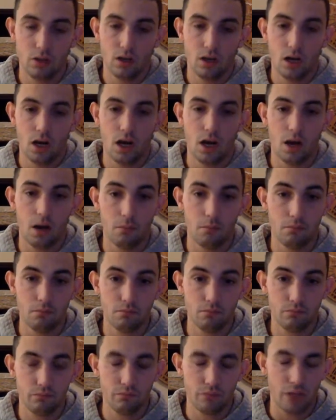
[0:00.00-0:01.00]
And
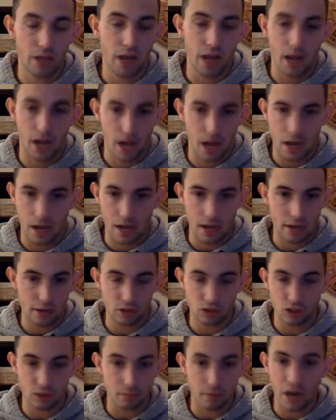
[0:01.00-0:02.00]
I
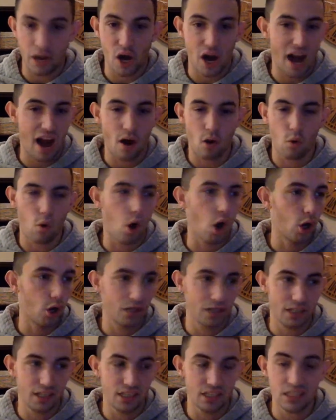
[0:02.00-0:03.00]
just admire how hard
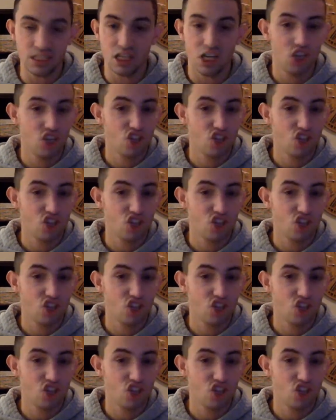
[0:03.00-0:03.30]
it is